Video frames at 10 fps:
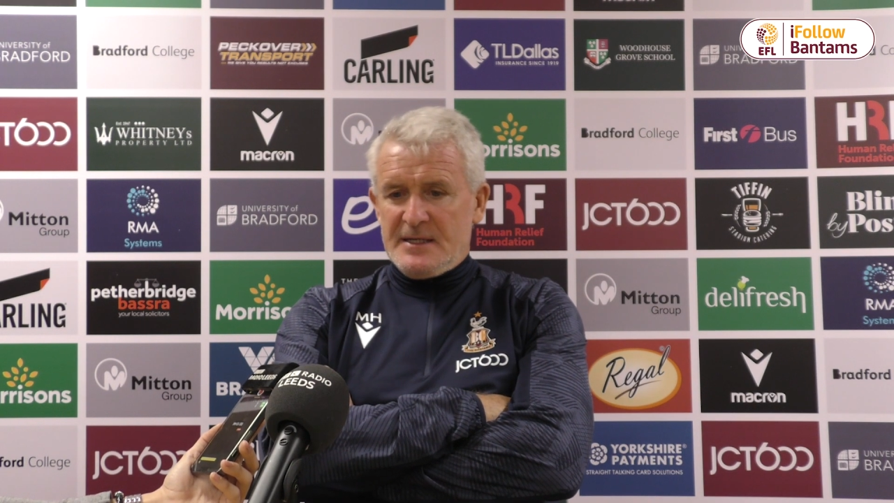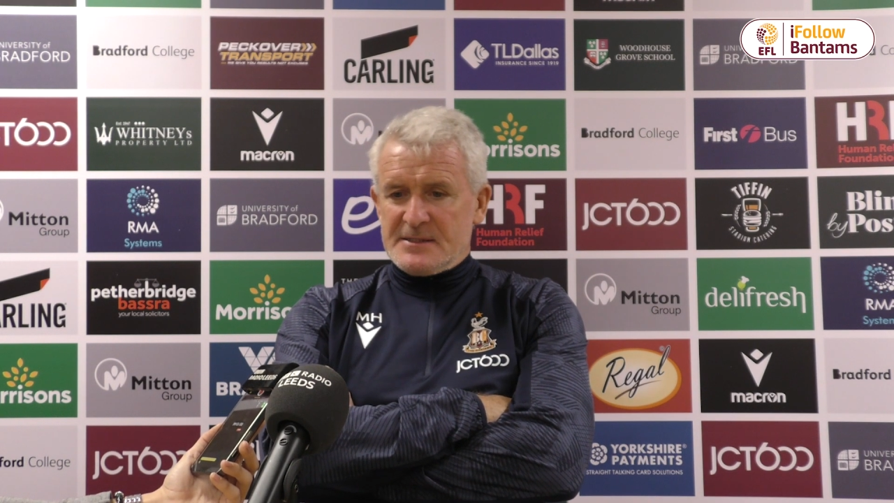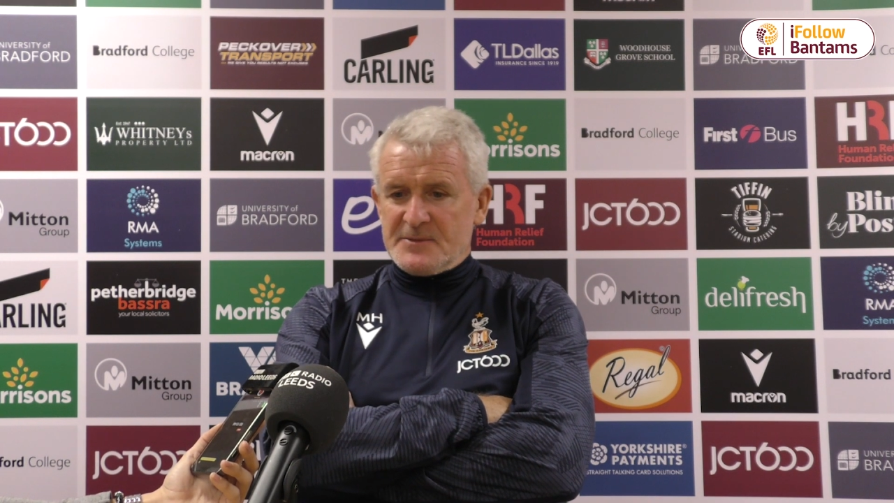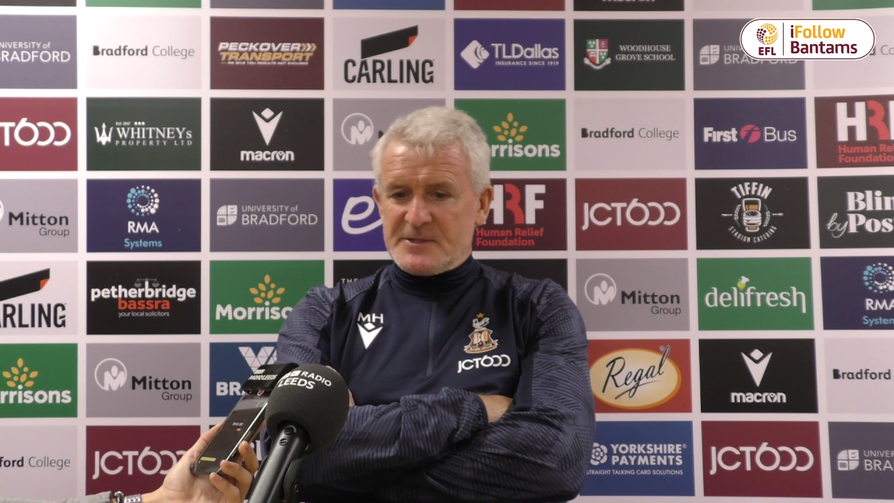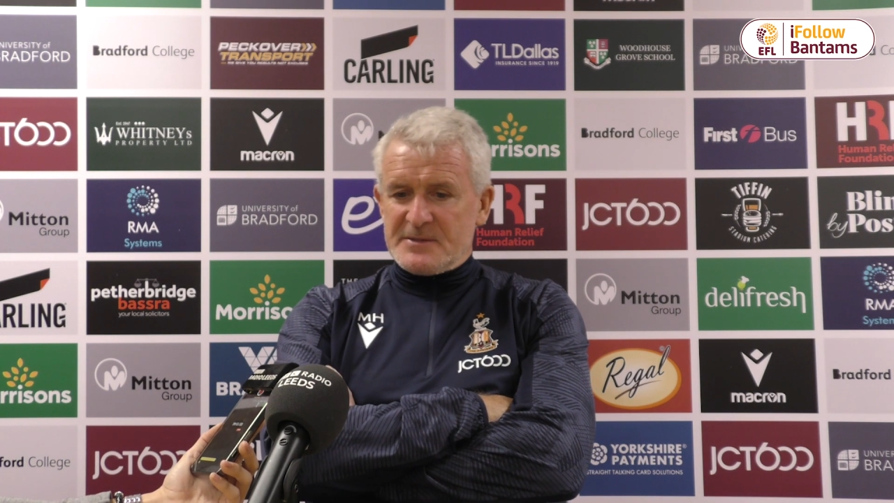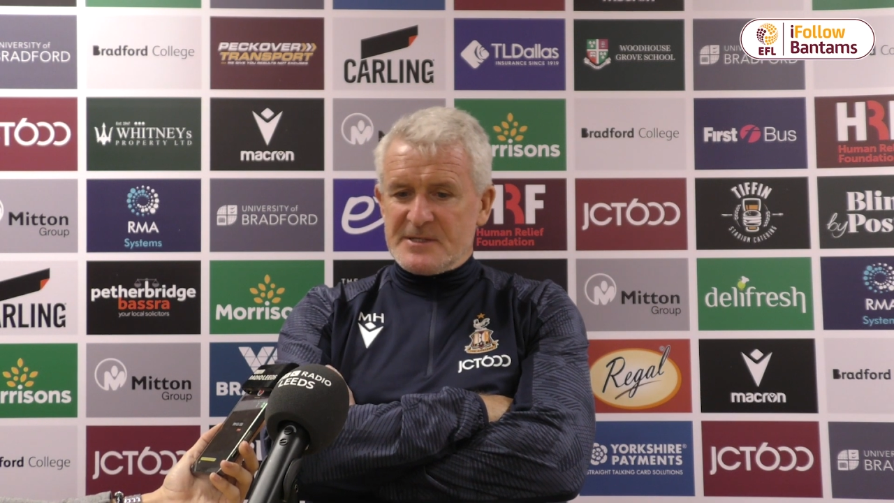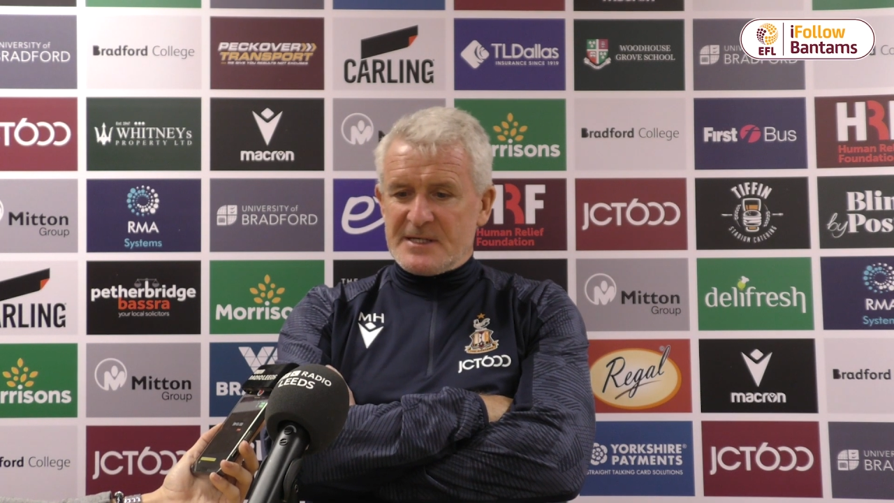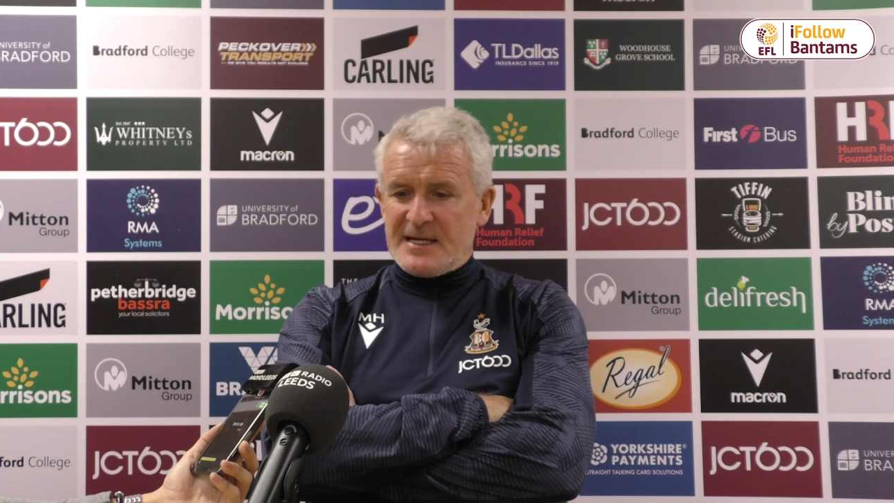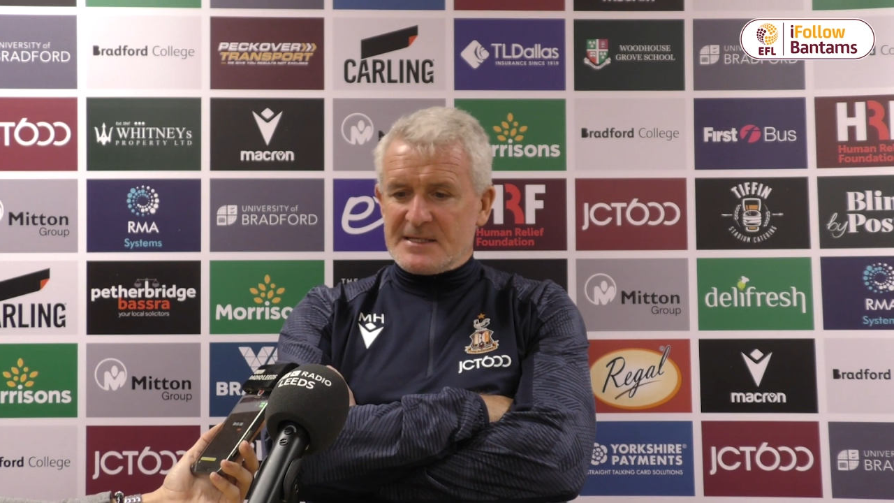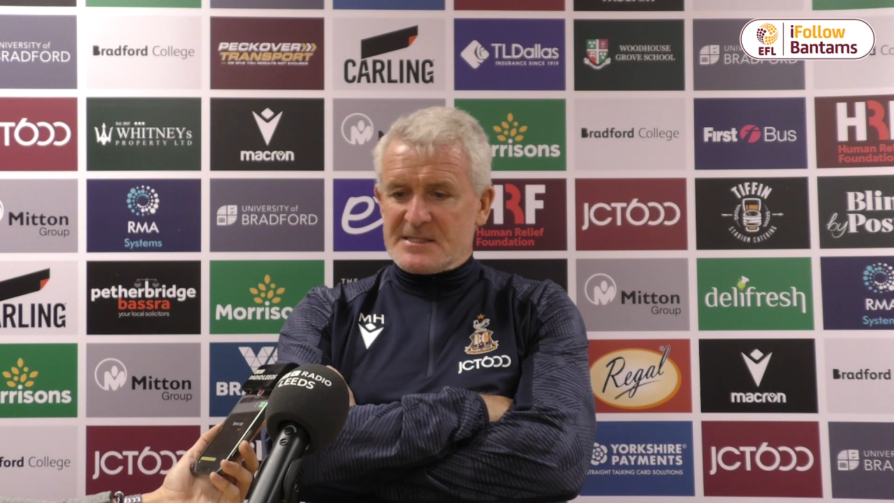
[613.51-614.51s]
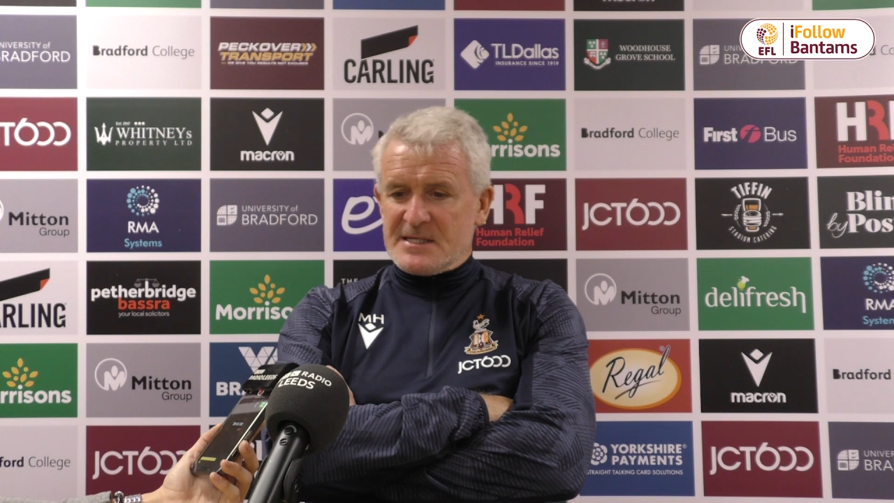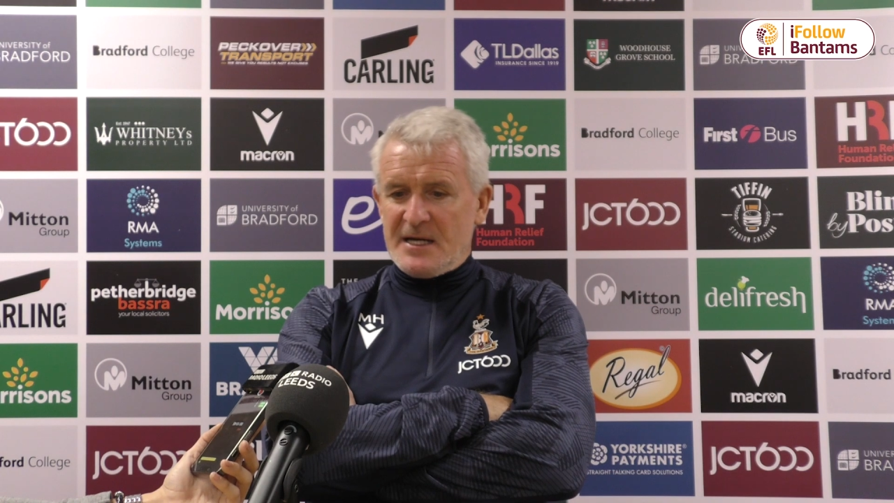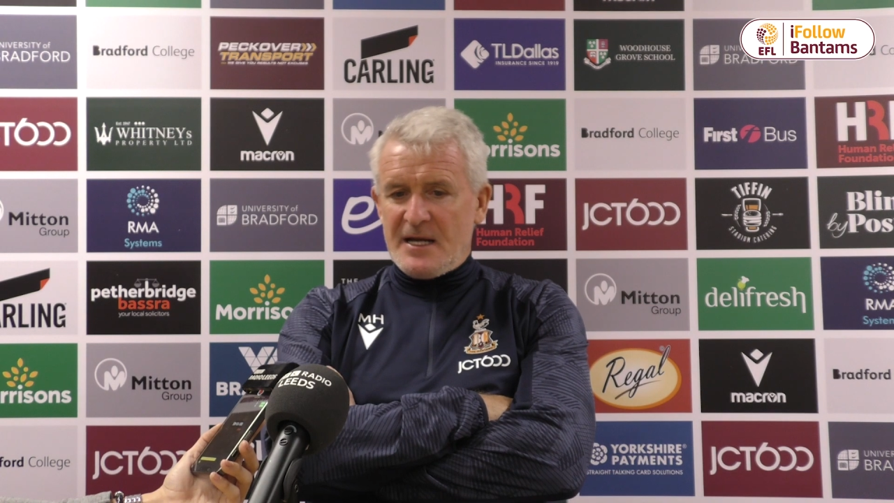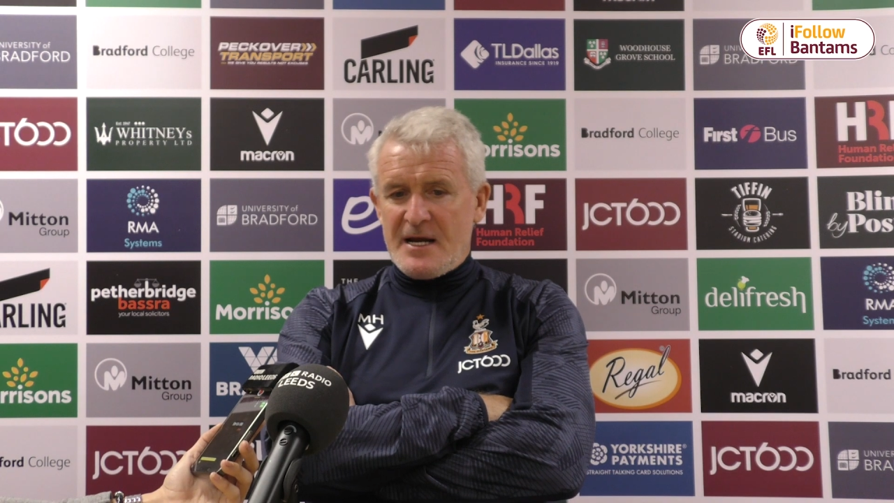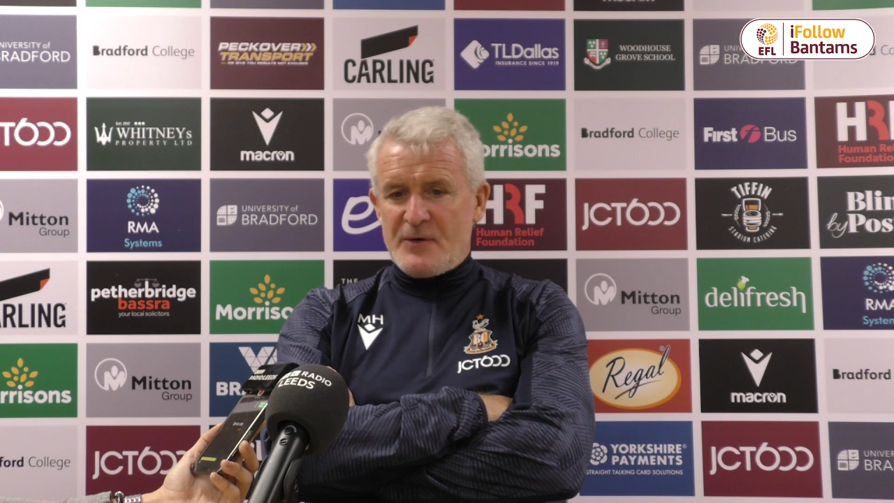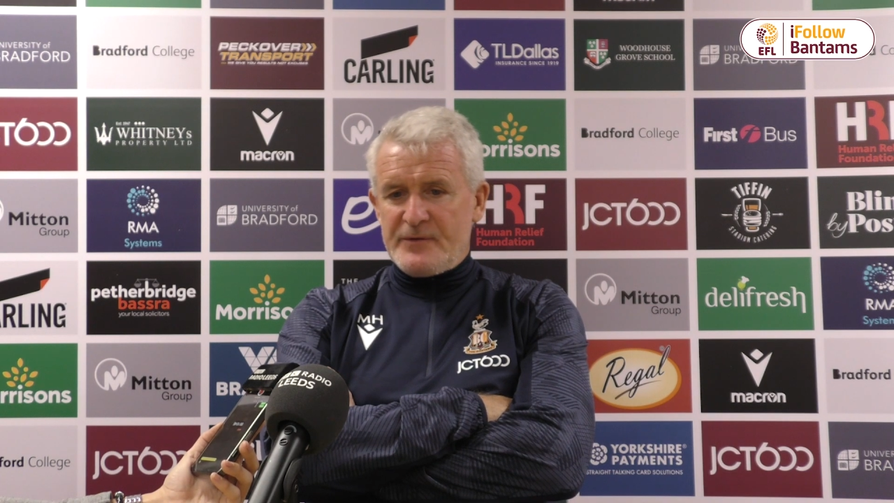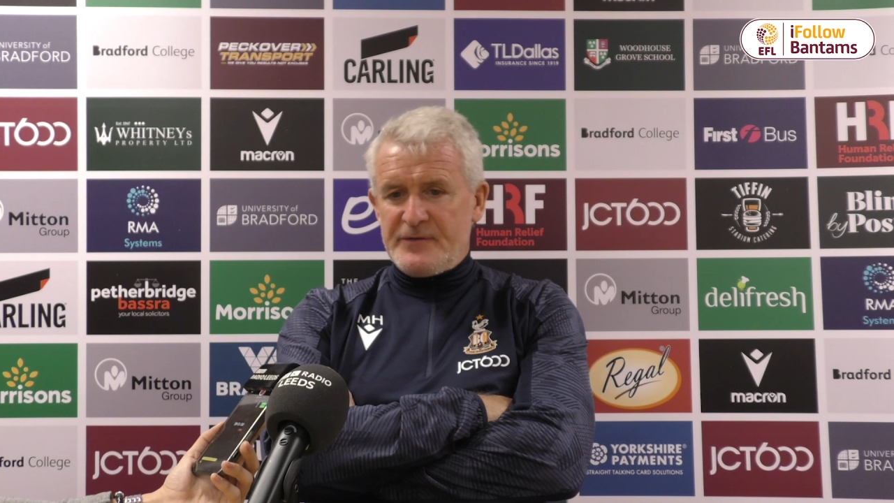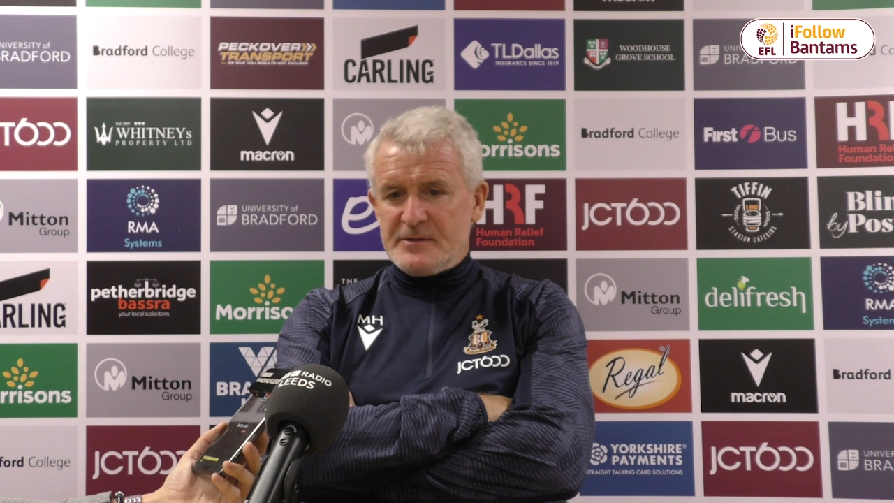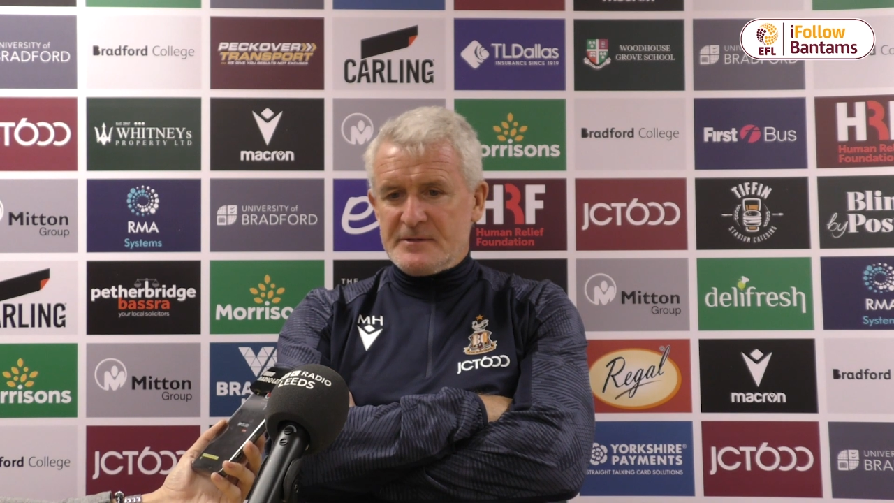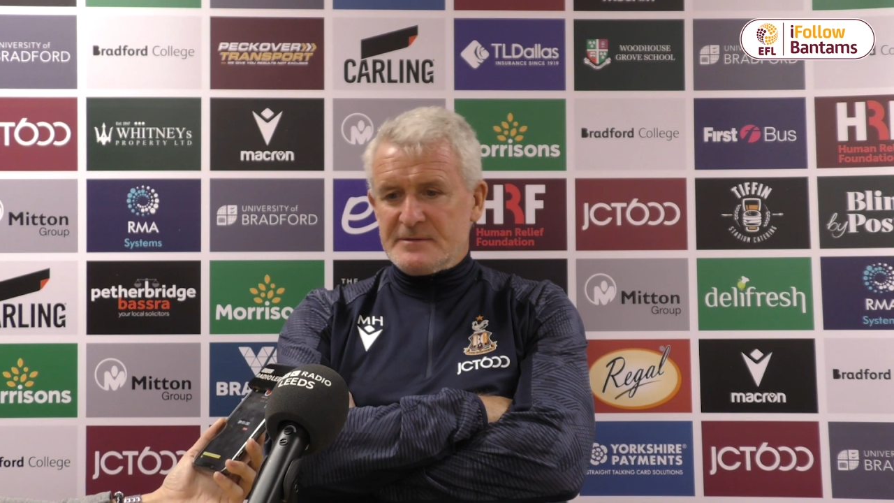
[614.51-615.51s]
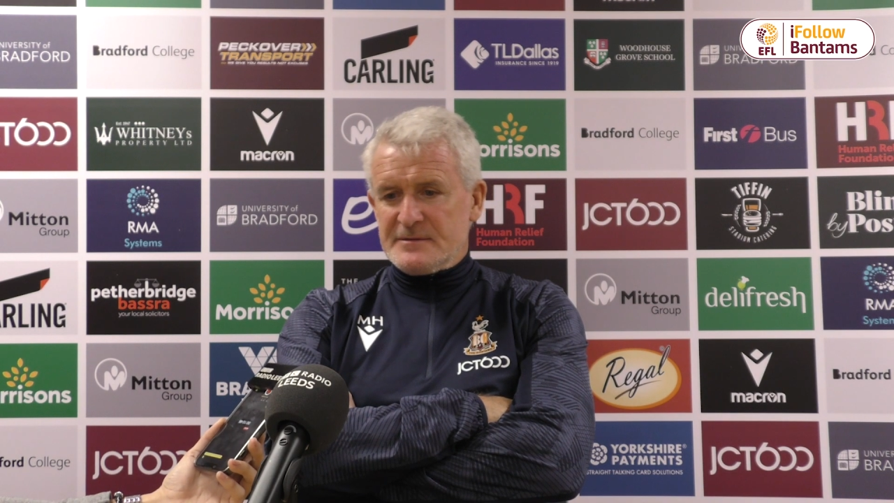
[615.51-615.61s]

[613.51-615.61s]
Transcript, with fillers: sometimes that gets taken out of you